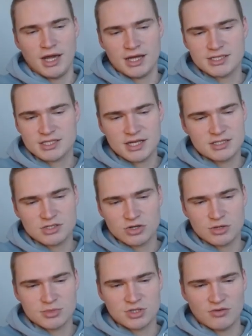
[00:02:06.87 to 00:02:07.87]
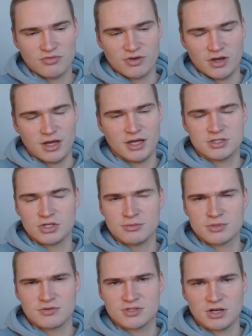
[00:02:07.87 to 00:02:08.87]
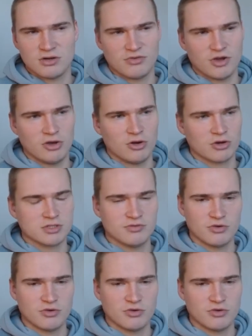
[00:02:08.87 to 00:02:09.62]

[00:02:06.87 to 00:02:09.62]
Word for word: It's in terms of uh, in terms of total value locked,